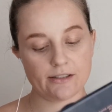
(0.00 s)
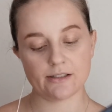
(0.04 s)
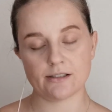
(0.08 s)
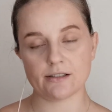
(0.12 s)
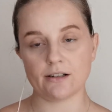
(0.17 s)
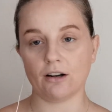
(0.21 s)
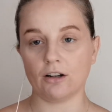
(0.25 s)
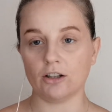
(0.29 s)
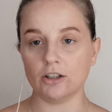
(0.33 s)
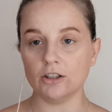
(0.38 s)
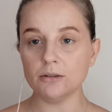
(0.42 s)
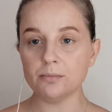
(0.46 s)

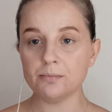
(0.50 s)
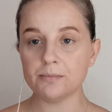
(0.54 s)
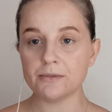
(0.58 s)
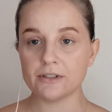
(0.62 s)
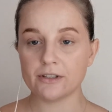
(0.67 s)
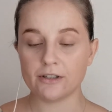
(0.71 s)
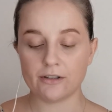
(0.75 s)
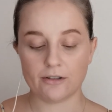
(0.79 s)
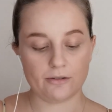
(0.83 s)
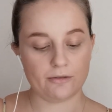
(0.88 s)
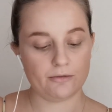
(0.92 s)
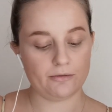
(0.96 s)

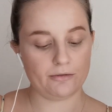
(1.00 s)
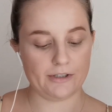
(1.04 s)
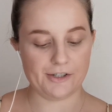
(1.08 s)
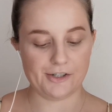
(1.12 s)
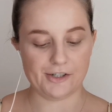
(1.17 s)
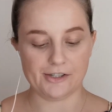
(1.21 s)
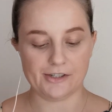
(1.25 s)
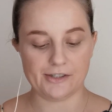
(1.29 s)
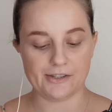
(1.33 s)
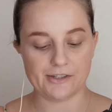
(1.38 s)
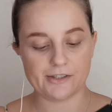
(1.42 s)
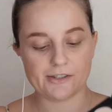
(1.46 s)
Sculpt,
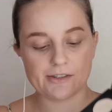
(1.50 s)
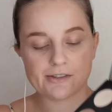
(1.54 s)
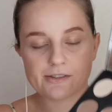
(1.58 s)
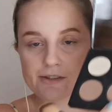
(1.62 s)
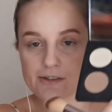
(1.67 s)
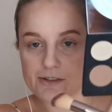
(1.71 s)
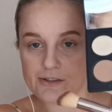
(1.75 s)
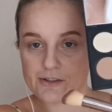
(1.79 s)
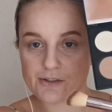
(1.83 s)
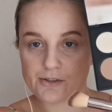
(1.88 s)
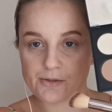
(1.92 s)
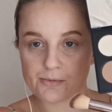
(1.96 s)
which
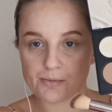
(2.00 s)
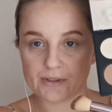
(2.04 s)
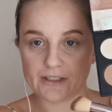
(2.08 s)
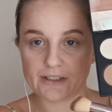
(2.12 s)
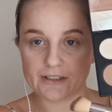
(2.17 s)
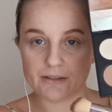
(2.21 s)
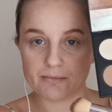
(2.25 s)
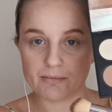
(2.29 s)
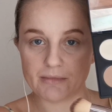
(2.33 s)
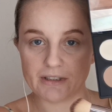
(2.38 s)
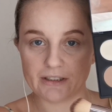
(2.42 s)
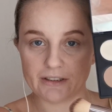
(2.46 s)
is this one
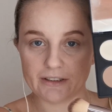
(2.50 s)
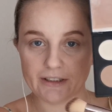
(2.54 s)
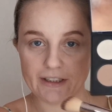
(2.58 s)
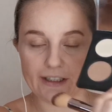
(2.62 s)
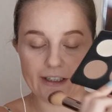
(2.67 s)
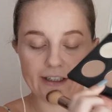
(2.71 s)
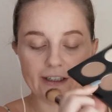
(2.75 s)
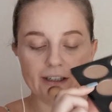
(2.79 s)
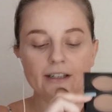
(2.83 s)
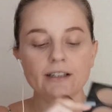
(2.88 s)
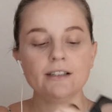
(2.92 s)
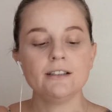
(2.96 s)
in the middle
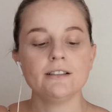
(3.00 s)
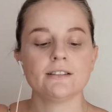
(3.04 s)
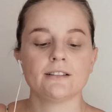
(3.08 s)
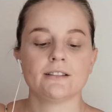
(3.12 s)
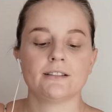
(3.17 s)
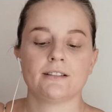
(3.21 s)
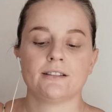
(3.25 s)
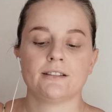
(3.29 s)
here.